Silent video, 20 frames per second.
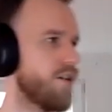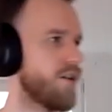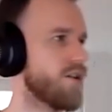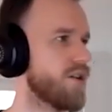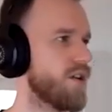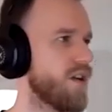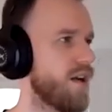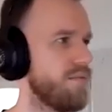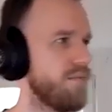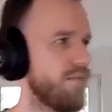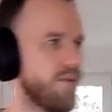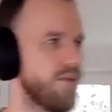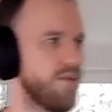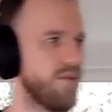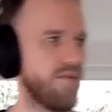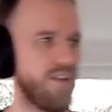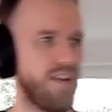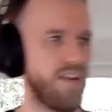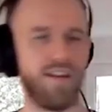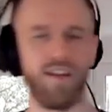should I
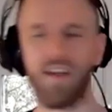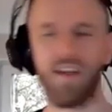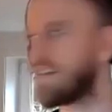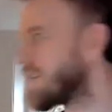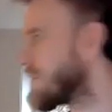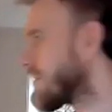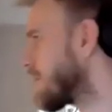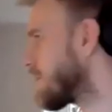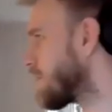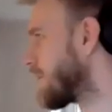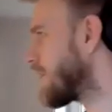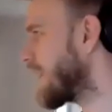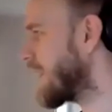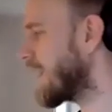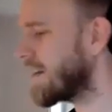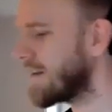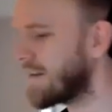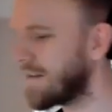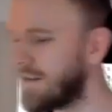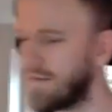move and then turn my
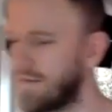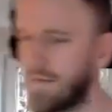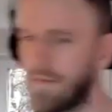head,